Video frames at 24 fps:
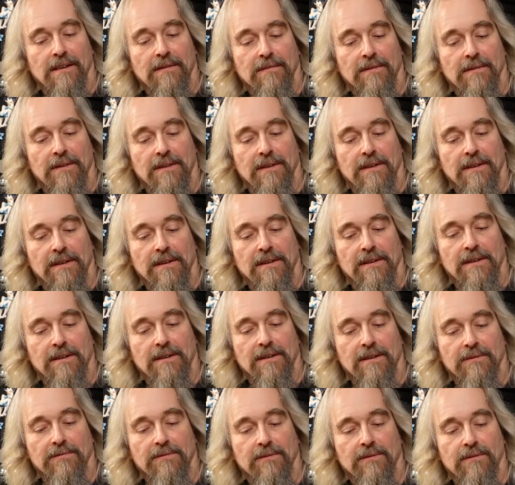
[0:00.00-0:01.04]
Be
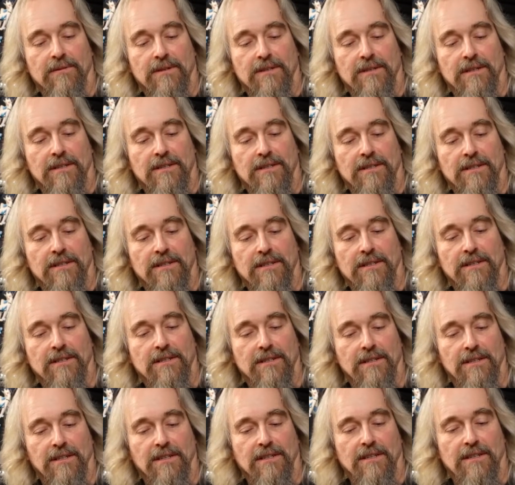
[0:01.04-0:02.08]
careful. Okay, she just
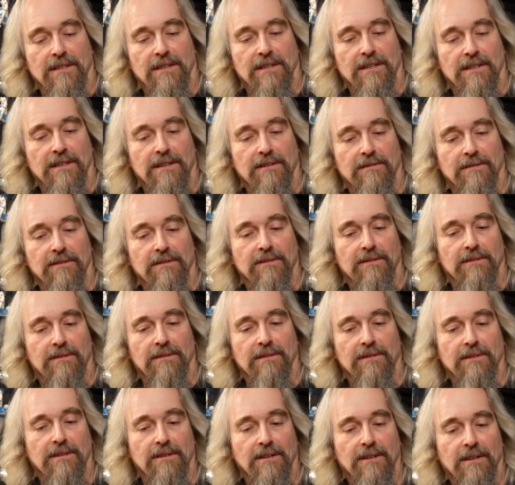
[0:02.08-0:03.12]
sits in there real
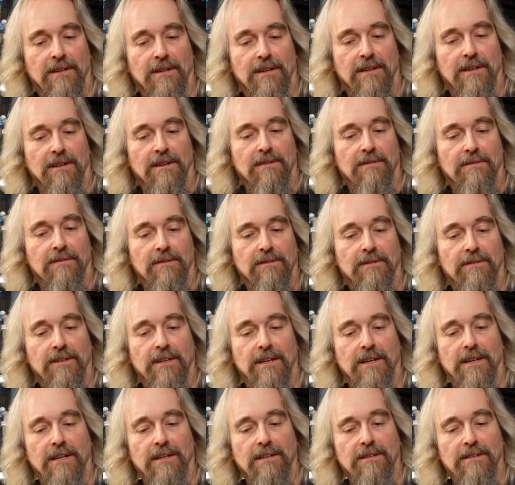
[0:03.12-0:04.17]

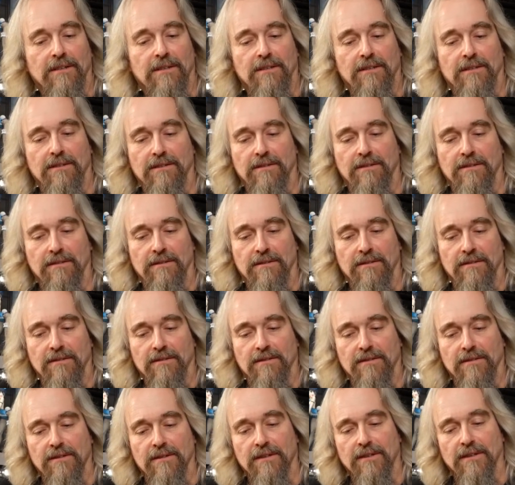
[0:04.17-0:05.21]
nice.
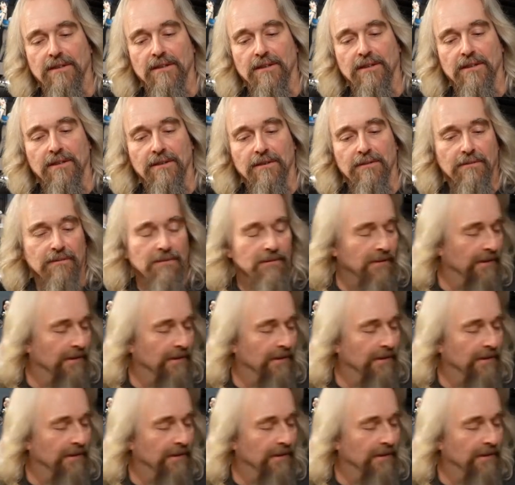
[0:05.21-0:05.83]
There you go.